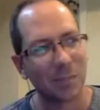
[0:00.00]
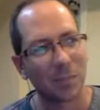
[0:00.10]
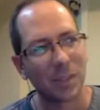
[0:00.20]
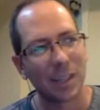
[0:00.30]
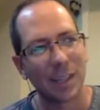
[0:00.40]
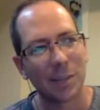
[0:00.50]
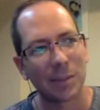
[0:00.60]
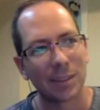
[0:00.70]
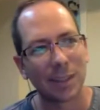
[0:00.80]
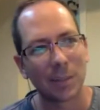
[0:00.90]
yeah, that
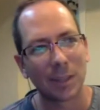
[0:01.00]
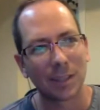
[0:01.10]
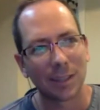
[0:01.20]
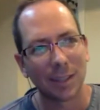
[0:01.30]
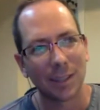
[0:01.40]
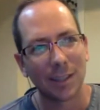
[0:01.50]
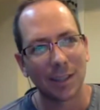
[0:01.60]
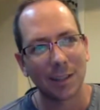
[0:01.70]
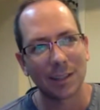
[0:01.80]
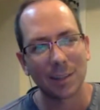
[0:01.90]
one I'm not. I could
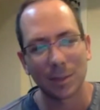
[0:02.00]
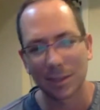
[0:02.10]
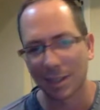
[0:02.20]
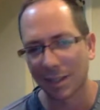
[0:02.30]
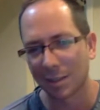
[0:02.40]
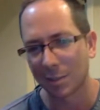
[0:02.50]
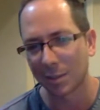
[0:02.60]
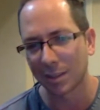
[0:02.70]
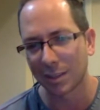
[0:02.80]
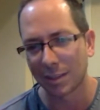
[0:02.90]
care less to be scared, but
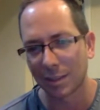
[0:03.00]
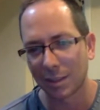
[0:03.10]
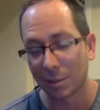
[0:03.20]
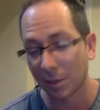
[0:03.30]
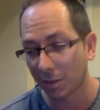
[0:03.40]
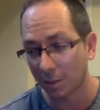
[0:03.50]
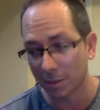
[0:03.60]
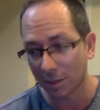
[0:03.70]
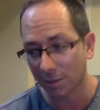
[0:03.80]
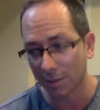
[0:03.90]
like the Drive Club
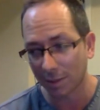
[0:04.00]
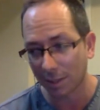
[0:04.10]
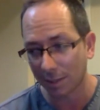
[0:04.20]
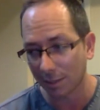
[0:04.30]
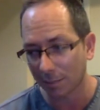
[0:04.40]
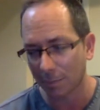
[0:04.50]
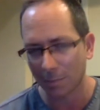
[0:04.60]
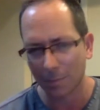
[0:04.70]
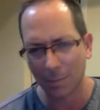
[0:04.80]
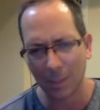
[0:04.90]
stuff, like that, like
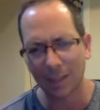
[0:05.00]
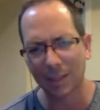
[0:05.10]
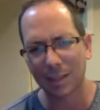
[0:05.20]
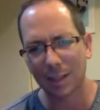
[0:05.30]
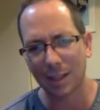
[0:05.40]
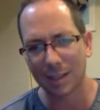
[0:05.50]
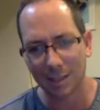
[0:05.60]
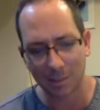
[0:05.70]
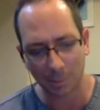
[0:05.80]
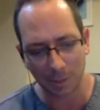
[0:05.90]
man, like to actually
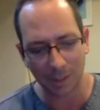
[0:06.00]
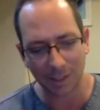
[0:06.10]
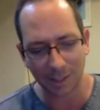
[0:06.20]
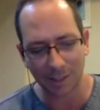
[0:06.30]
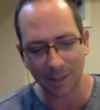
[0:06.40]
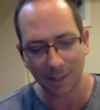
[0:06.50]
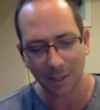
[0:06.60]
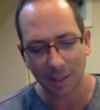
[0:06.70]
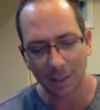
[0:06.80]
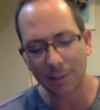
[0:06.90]
just be in,
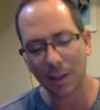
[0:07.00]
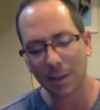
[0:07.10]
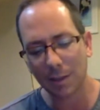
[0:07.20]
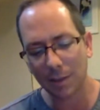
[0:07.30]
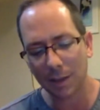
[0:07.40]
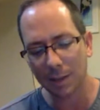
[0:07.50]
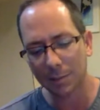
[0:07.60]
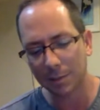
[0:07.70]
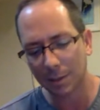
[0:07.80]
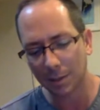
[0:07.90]
like I didn't
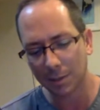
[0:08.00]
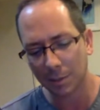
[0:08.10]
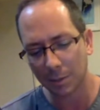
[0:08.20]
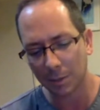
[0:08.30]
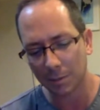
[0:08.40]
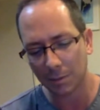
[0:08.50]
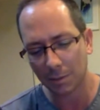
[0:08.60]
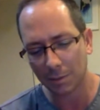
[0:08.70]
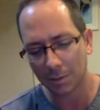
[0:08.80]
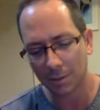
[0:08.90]
really cover it, but
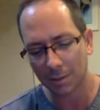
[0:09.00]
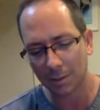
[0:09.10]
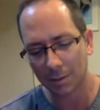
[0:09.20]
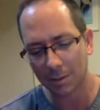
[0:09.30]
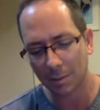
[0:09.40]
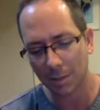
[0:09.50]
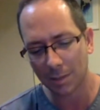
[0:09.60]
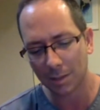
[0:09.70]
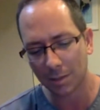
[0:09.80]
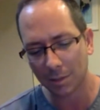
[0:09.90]
your
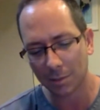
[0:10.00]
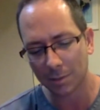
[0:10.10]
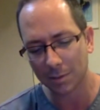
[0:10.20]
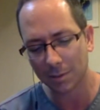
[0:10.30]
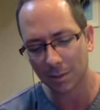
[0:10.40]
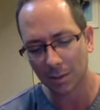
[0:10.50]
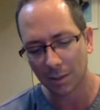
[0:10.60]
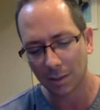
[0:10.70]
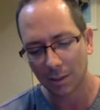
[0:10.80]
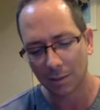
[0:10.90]
summation of it was
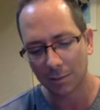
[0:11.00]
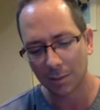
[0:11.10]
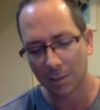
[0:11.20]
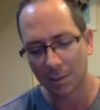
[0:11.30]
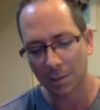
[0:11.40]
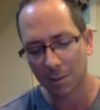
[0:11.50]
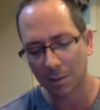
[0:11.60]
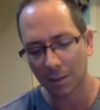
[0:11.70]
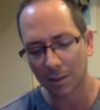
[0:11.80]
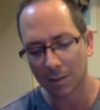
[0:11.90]
really
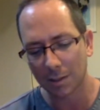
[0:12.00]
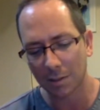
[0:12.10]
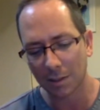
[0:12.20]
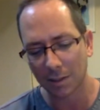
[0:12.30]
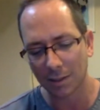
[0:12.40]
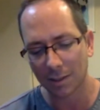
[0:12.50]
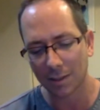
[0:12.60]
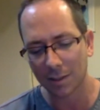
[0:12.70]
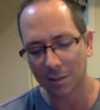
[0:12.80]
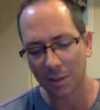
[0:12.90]
stirring, just around like to
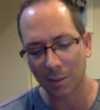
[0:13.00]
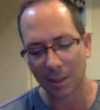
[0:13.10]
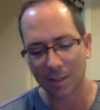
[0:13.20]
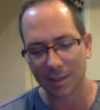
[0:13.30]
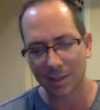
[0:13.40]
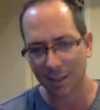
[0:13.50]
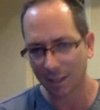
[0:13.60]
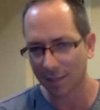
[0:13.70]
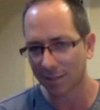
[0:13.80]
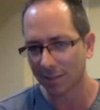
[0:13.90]
describe it as
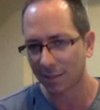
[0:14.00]
scale.